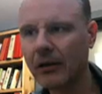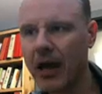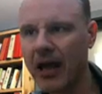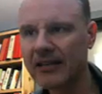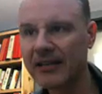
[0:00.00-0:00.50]

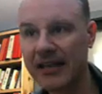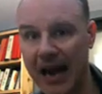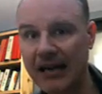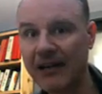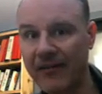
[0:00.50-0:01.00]
has a
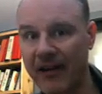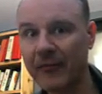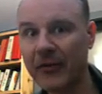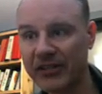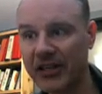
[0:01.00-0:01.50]

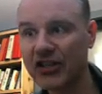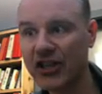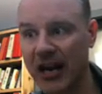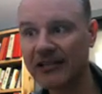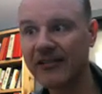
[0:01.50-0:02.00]
95%
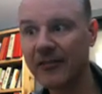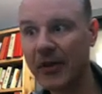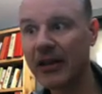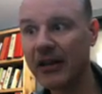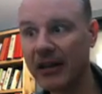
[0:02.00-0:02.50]
chance of
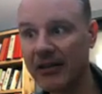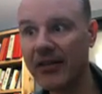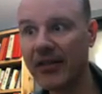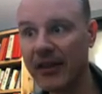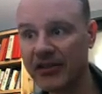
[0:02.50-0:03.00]
being
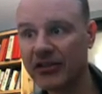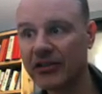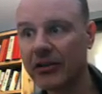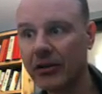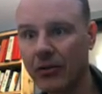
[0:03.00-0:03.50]
in this
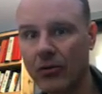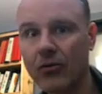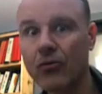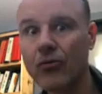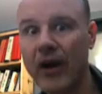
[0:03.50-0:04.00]

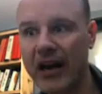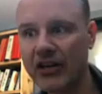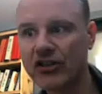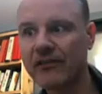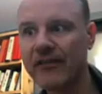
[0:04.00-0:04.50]

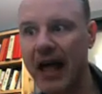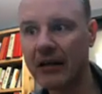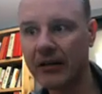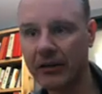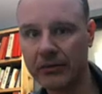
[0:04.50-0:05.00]
range of
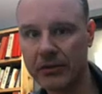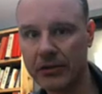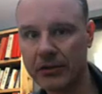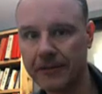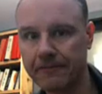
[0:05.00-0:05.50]

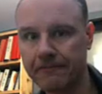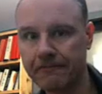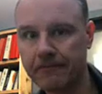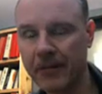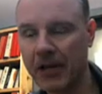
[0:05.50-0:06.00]
values.
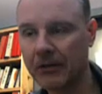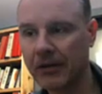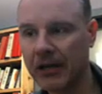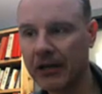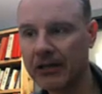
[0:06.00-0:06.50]

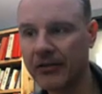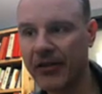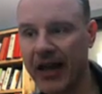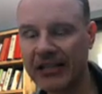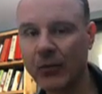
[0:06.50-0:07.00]
Okay, so
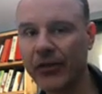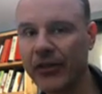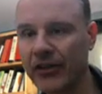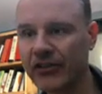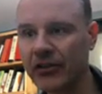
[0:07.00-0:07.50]
that's what
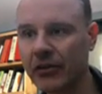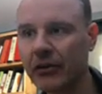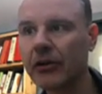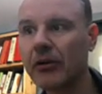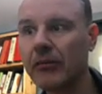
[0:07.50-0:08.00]
this
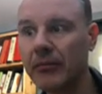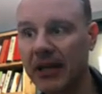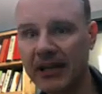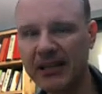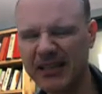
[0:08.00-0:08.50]

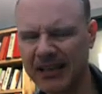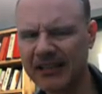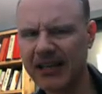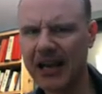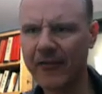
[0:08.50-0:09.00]
means, and
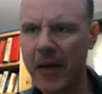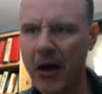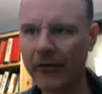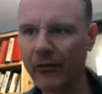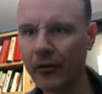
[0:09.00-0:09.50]
it's kind of a
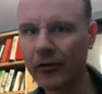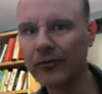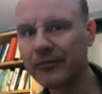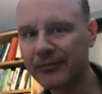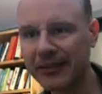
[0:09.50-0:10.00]
mouthful,
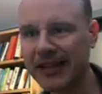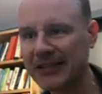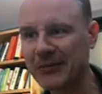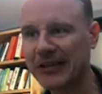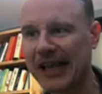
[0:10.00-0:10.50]
but
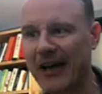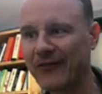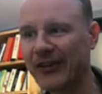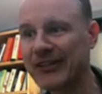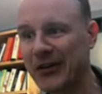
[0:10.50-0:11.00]
that's what the
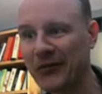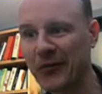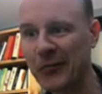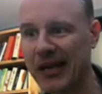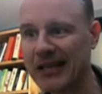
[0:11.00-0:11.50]
confidence
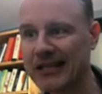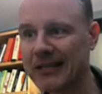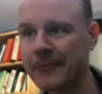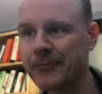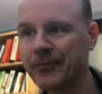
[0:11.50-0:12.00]
interval means.
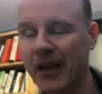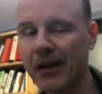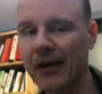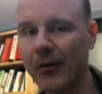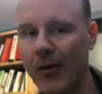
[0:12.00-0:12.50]

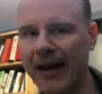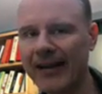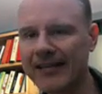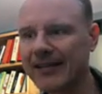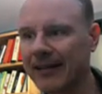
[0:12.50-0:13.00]
Uh, why
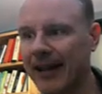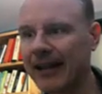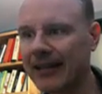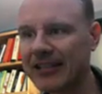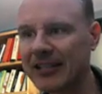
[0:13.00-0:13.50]
is it
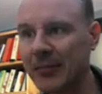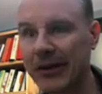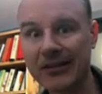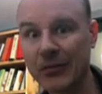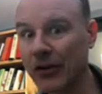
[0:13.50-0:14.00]
like this? Is
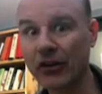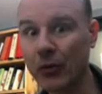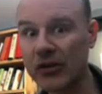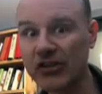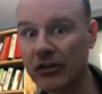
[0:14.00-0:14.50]
because when you
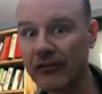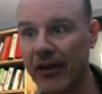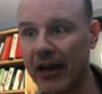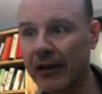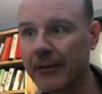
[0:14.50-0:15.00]
do a
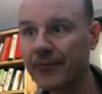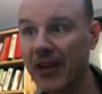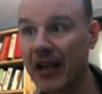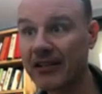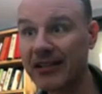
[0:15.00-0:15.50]
survey,
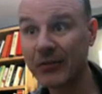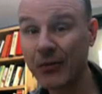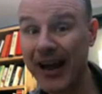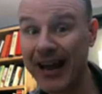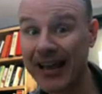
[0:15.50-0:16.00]
and
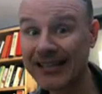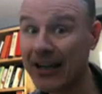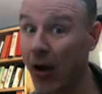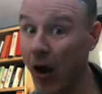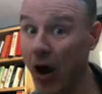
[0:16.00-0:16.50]
we're not
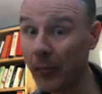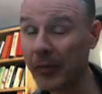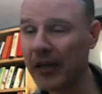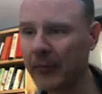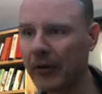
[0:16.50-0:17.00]
asking all
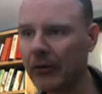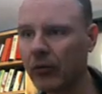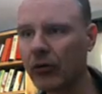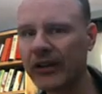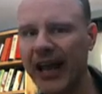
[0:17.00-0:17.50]
people,
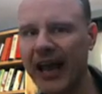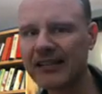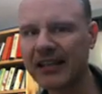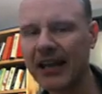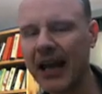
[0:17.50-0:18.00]
we're only
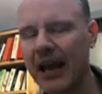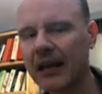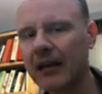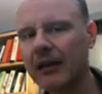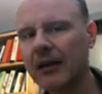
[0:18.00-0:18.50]
asking
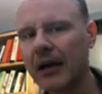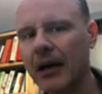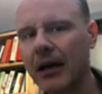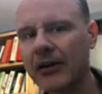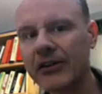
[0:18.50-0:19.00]
a
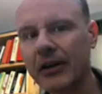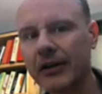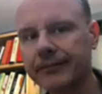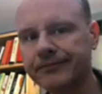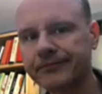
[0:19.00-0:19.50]
uh,
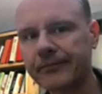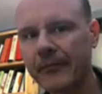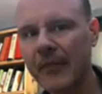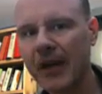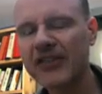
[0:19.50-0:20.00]
um,
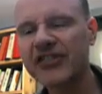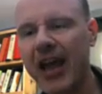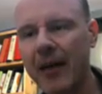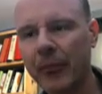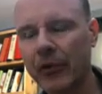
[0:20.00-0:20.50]
a
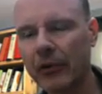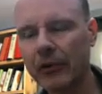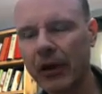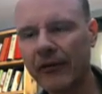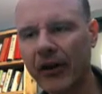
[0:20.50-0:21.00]
sample
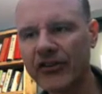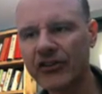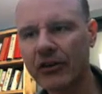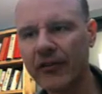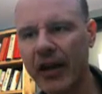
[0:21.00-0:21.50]
of our
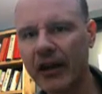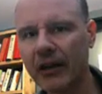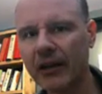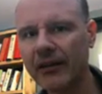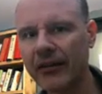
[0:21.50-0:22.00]
survey
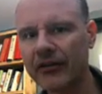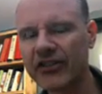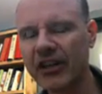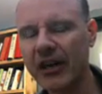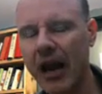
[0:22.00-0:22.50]
that there's
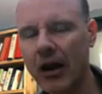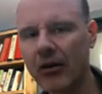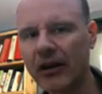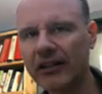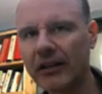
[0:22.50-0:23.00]

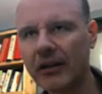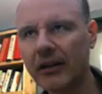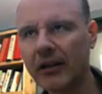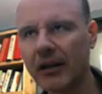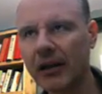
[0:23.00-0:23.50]
inherent
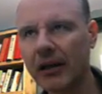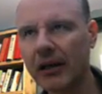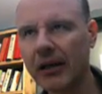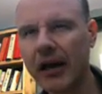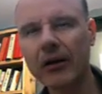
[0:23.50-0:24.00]

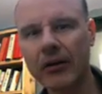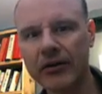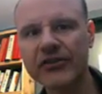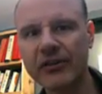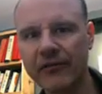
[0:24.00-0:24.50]
uh,
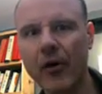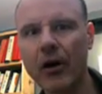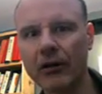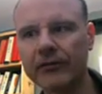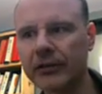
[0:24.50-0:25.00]
errors
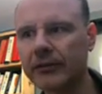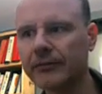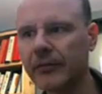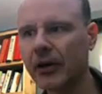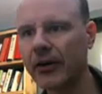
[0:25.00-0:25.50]
involved.
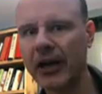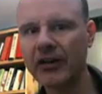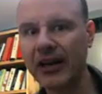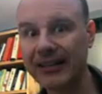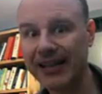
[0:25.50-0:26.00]
Okay, and
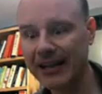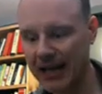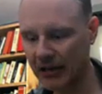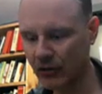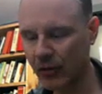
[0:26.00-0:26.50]
you got to take
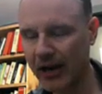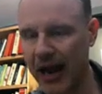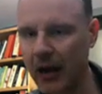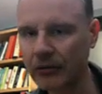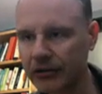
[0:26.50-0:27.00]
that into
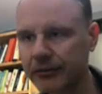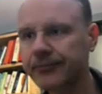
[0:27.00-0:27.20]
account.